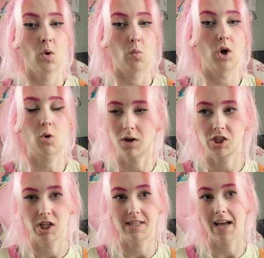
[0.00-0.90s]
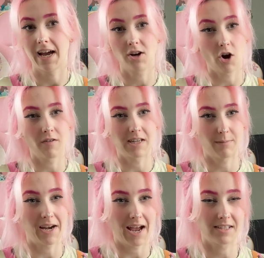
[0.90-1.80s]
were questions that I'd already
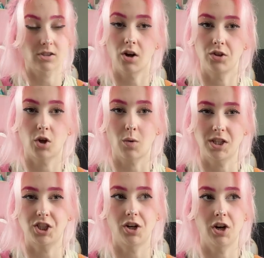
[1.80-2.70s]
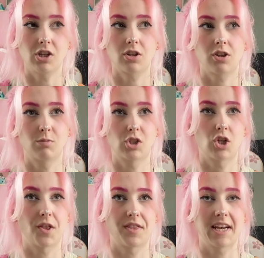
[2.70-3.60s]
been asked on the questionnaire, so there was
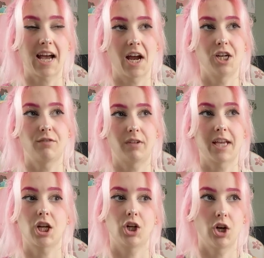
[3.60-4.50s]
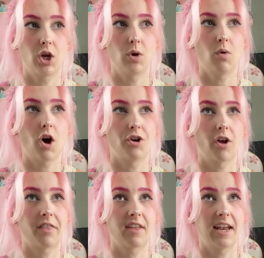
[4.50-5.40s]
nothing kind of like new or
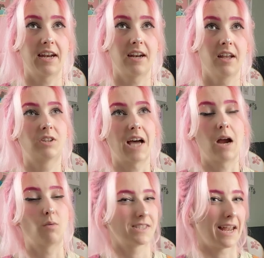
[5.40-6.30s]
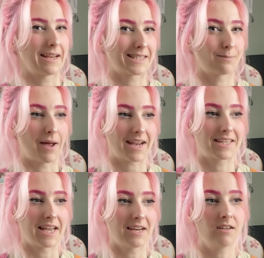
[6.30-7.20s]
nothing that I wasn't
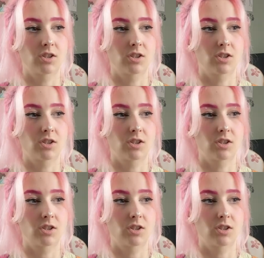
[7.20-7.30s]
expecting.